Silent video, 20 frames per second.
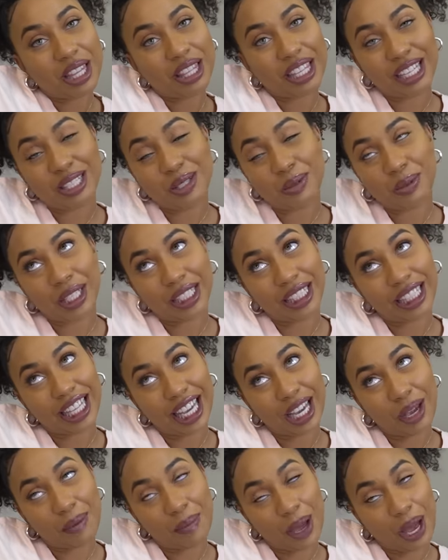That's one
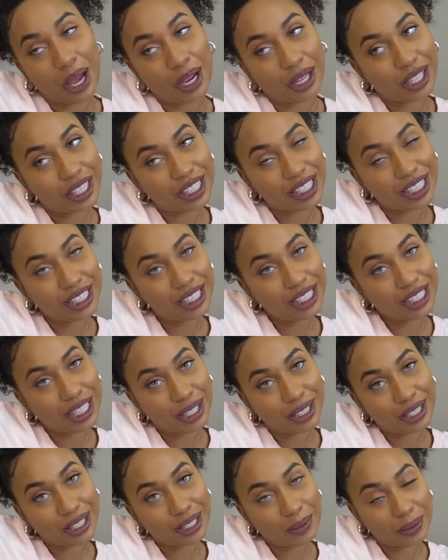thing about her. She's so
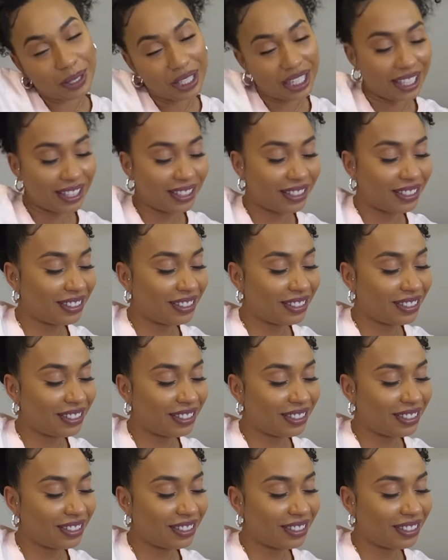sweet.